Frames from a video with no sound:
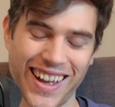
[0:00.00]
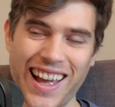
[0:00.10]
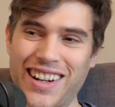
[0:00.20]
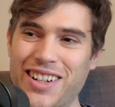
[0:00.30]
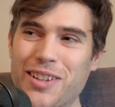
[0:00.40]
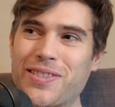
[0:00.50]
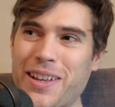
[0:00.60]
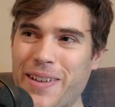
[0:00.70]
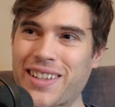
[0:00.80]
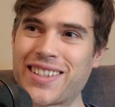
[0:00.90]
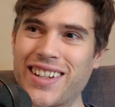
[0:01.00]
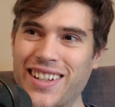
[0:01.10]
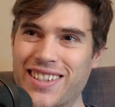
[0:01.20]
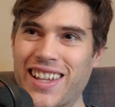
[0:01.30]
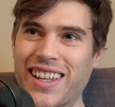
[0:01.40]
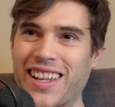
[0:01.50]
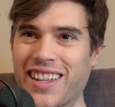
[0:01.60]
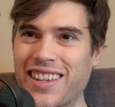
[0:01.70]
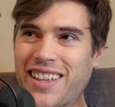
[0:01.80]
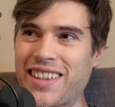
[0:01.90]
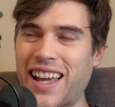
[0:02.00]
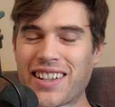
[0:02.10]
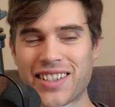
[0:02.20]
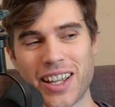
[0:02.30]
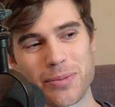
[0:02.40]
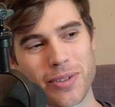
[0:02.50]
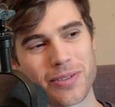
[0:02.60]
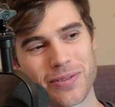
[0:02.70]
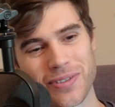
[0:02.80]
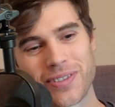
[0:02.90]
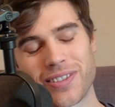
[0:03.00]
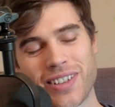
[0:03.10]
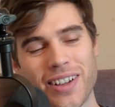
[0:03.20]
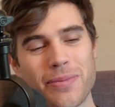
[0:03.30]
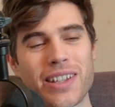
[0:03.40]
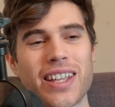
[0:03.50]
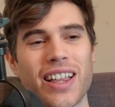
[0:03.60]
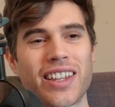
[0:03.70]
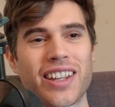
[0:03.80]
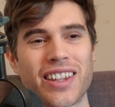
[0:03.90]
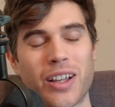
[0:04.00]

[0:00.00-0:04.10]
I don't know if Quebec City is like that type of mentality.